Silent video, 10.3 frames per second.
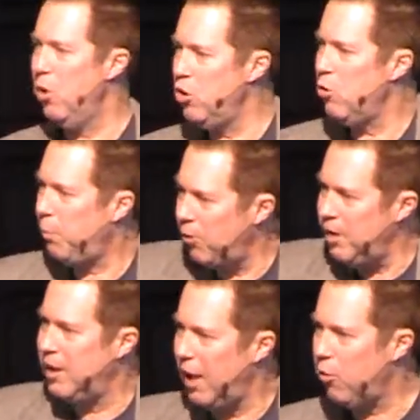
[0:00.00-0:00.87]
when you're
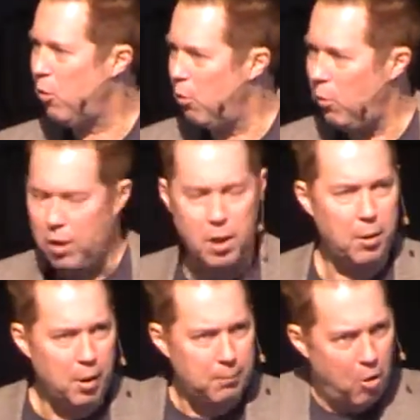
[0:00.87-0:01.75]
putting together a,
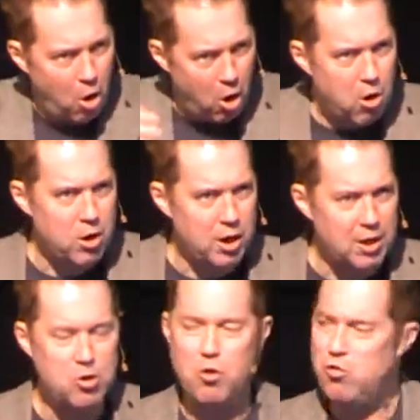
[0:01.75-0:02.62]
a, a party,
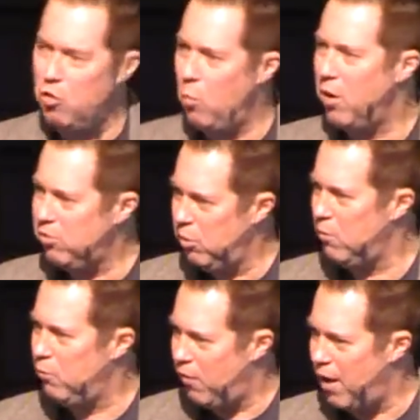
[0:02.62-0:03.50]
don't you want to
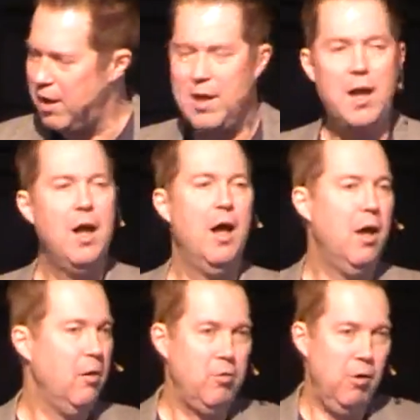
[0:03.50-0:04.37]
invite
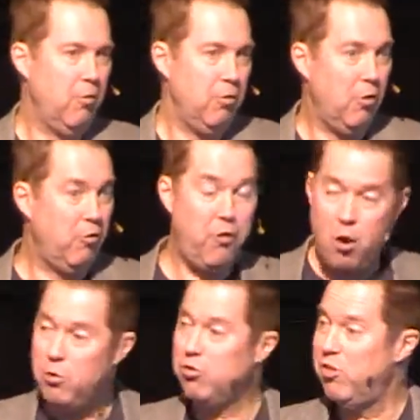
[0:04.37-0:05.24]
The, the
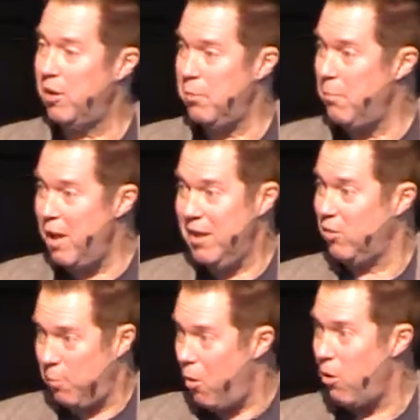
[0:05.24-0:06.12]
folks that make
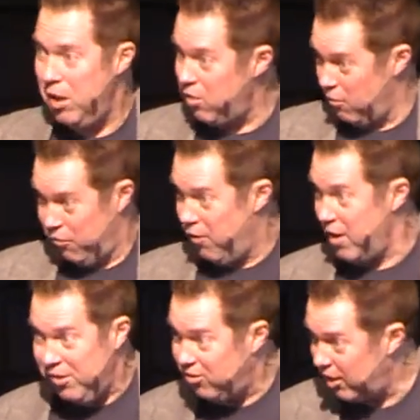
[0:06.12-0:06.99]
the party the
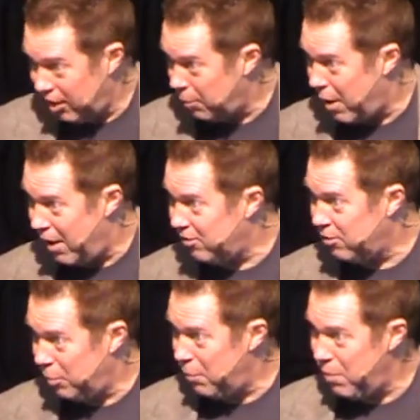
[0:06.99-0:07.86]
funnest that it could
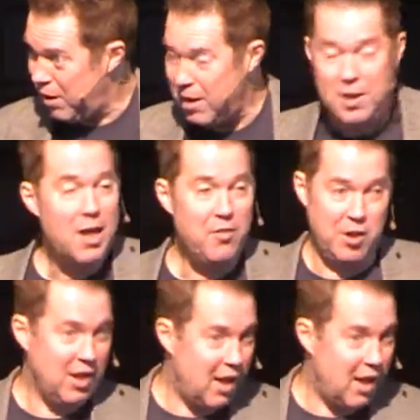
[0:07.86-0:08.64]
possibly be, that you